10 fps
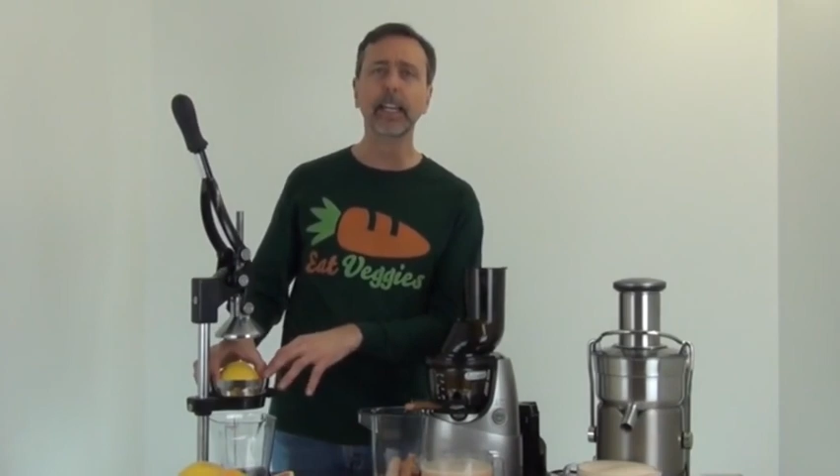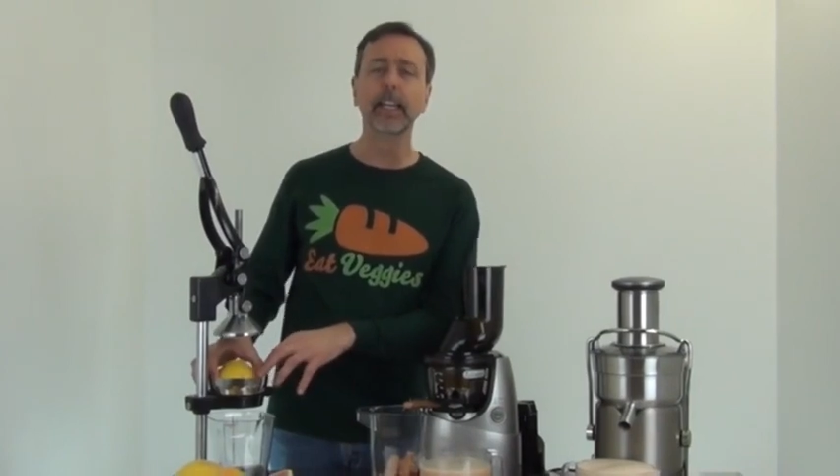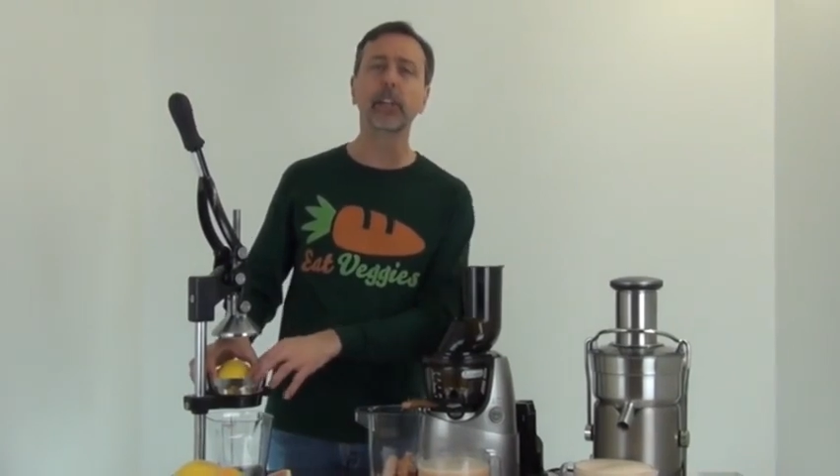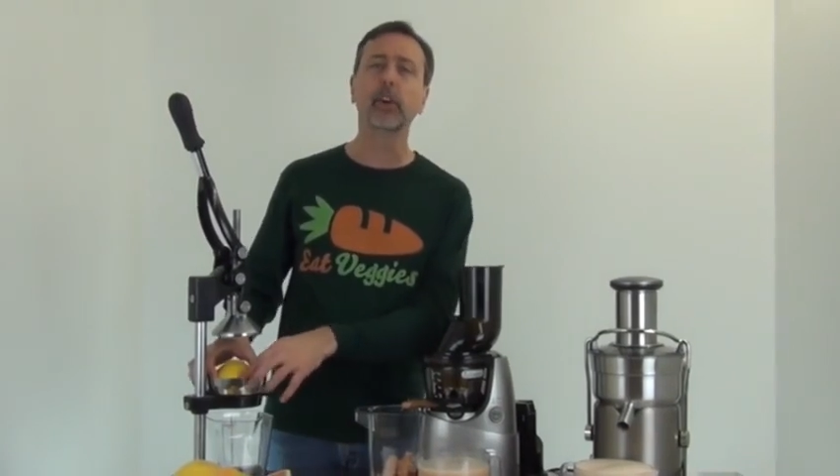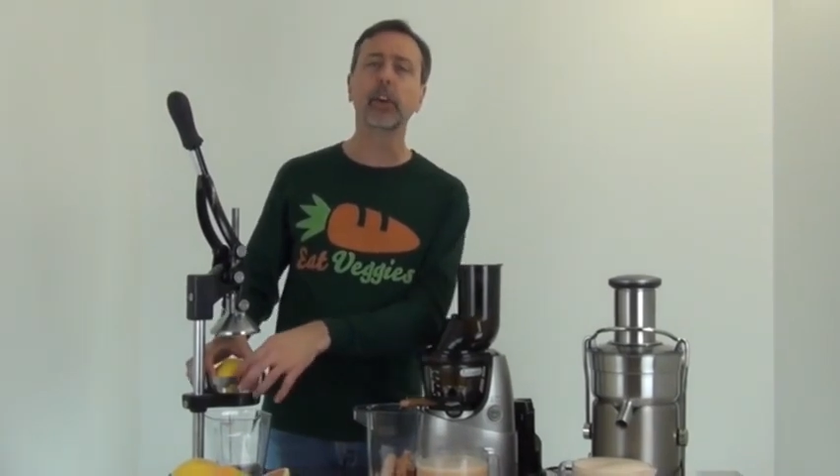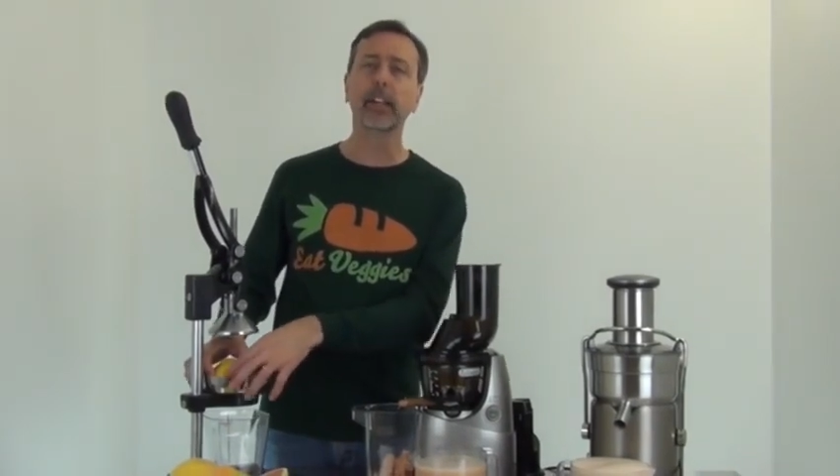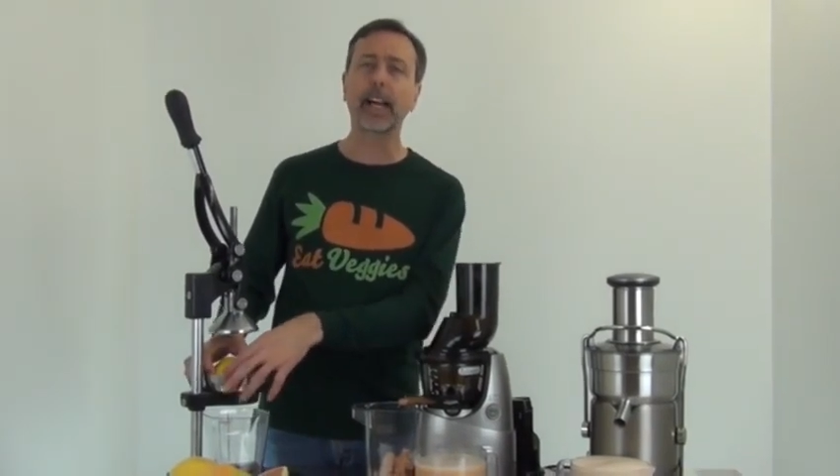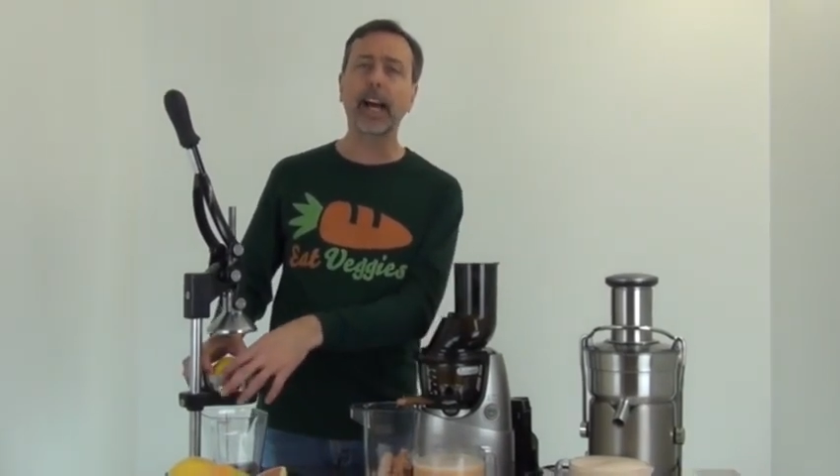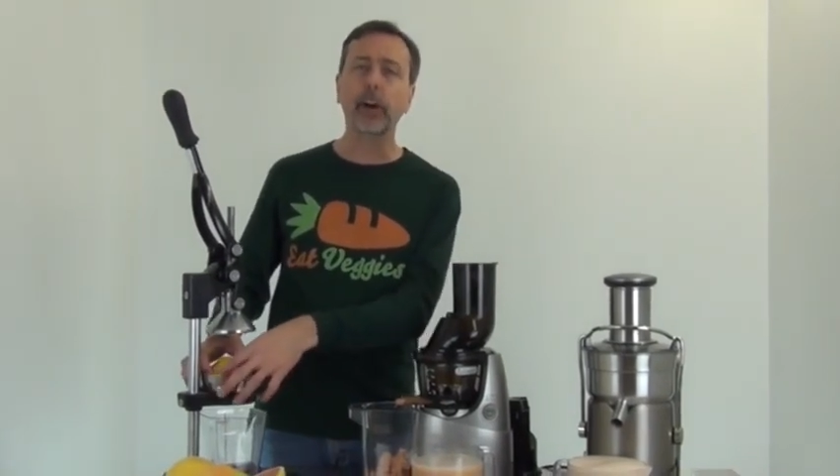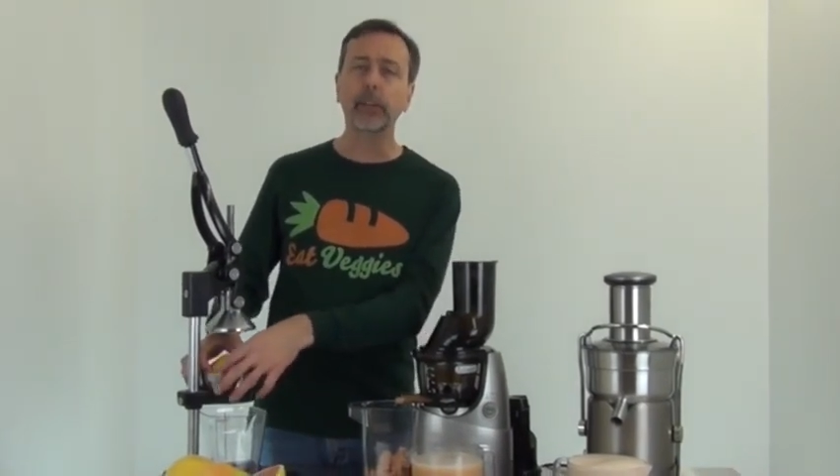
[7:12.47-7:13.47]
the oil
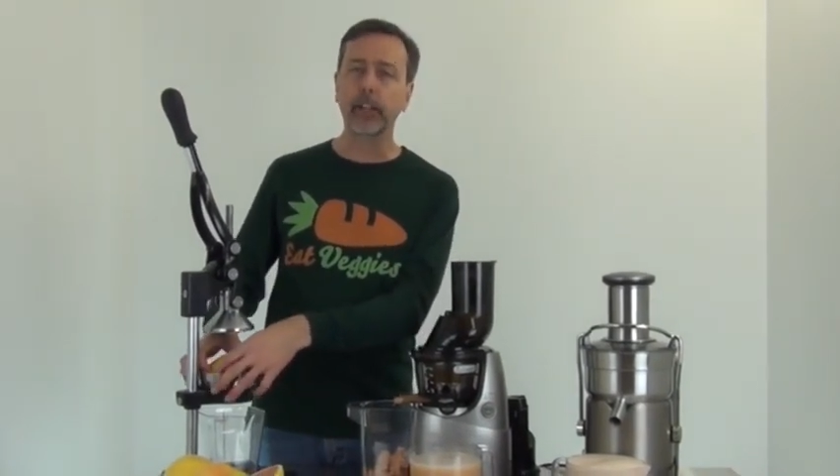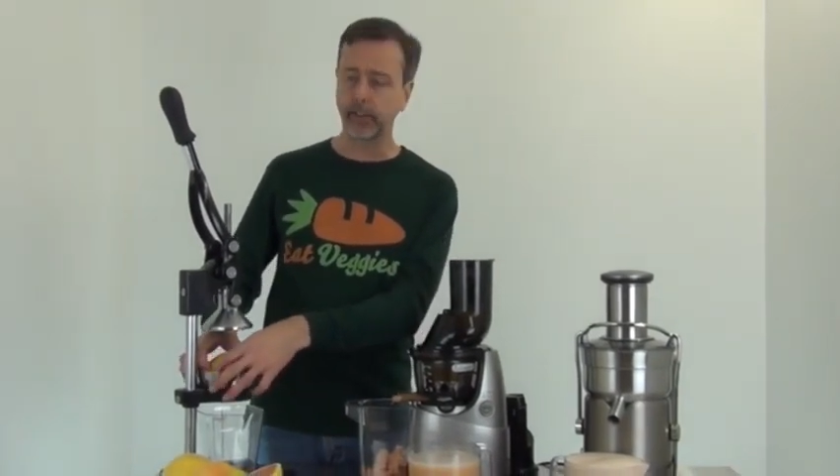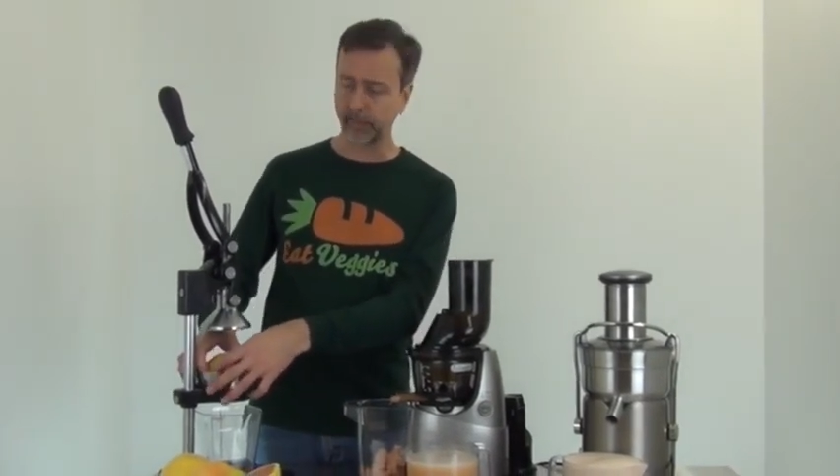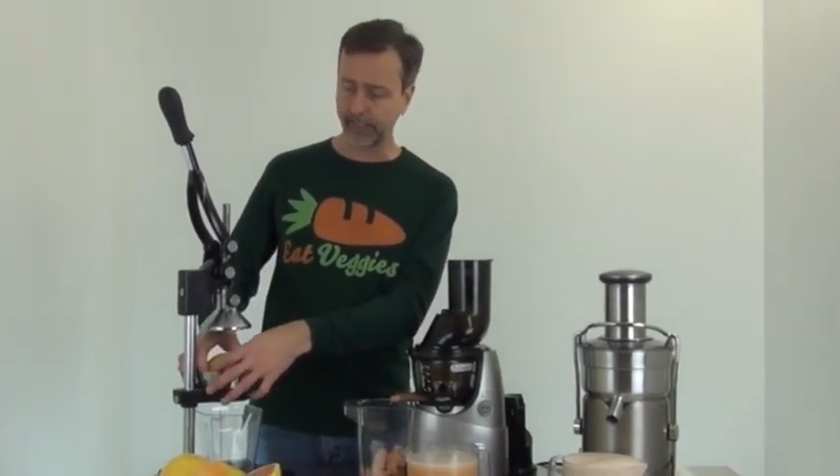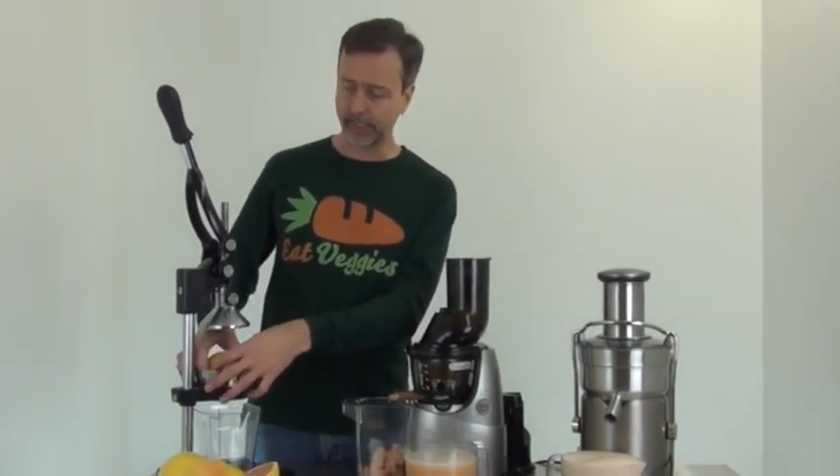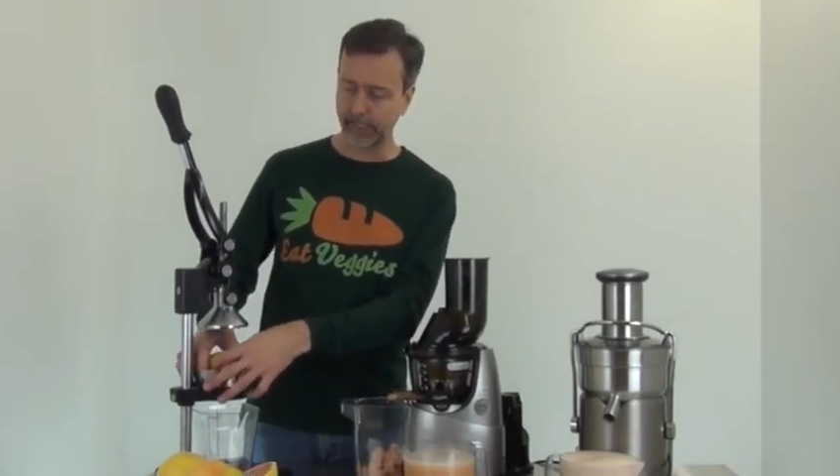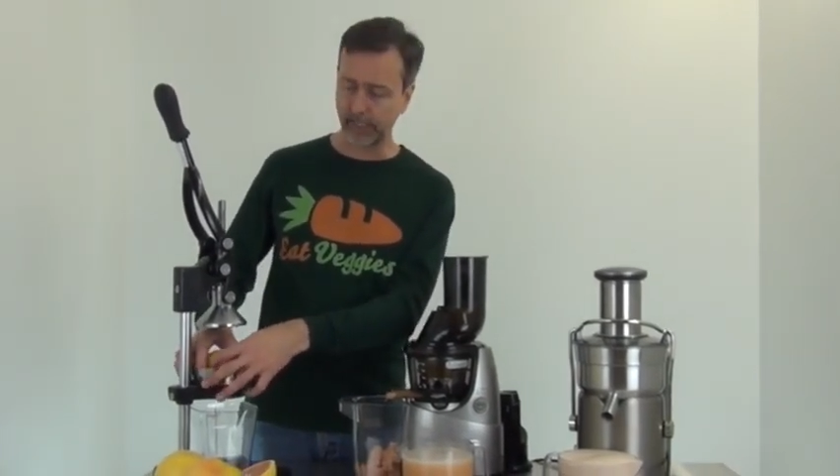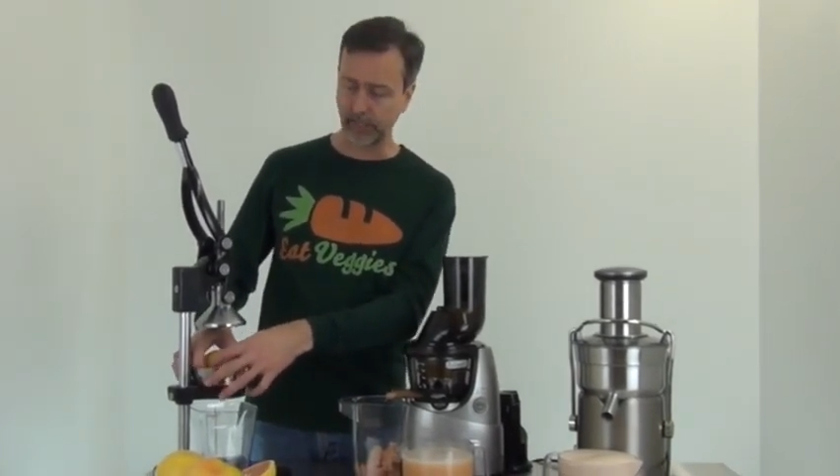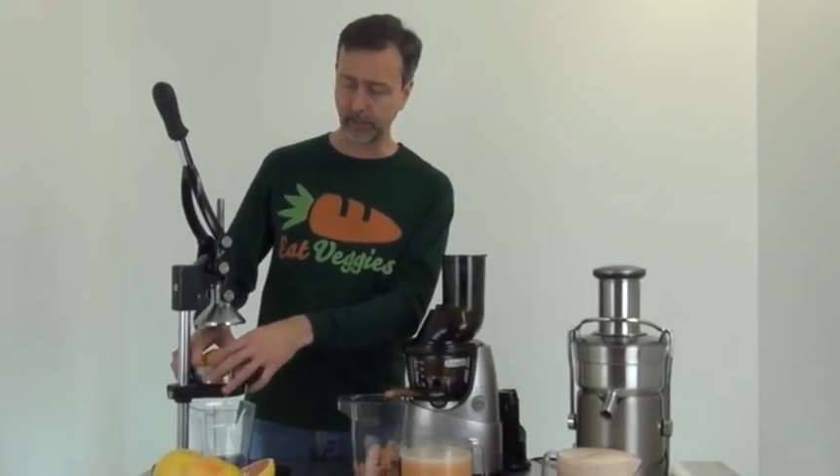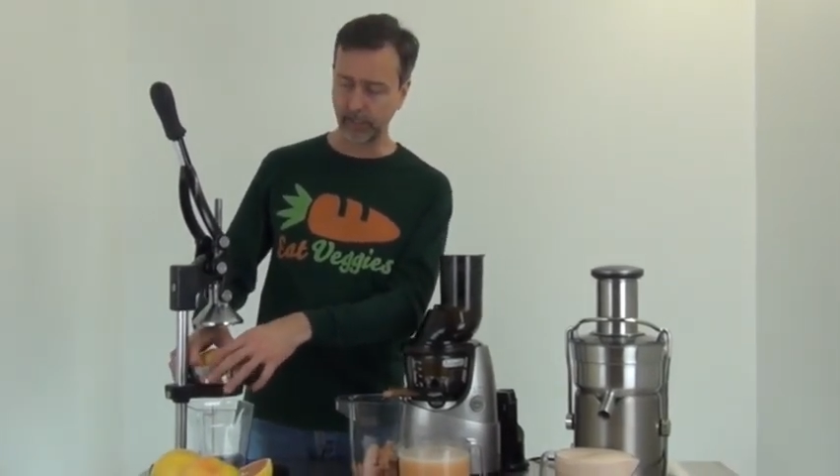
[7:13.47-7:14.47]
out of the
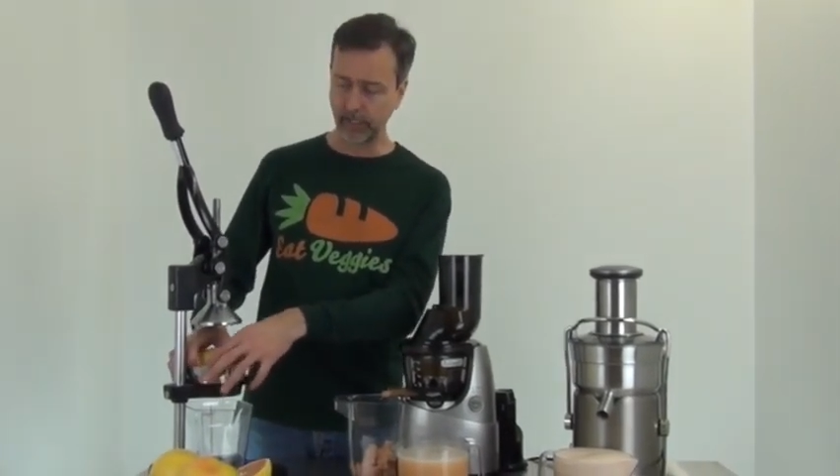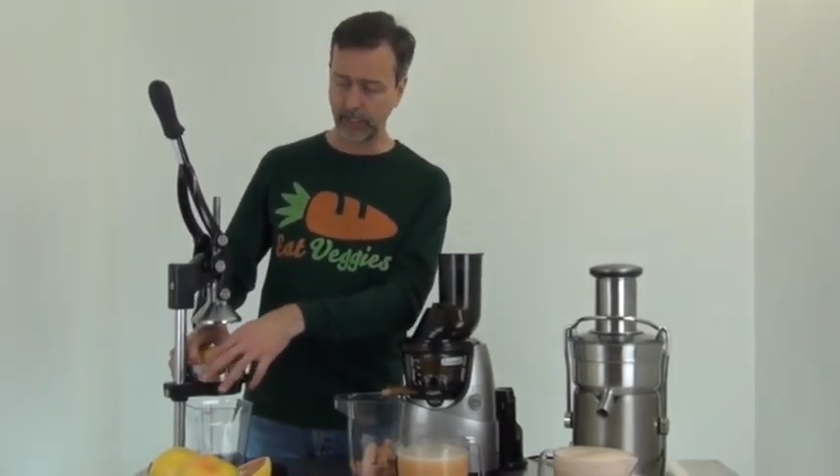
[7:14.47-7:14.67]
skin.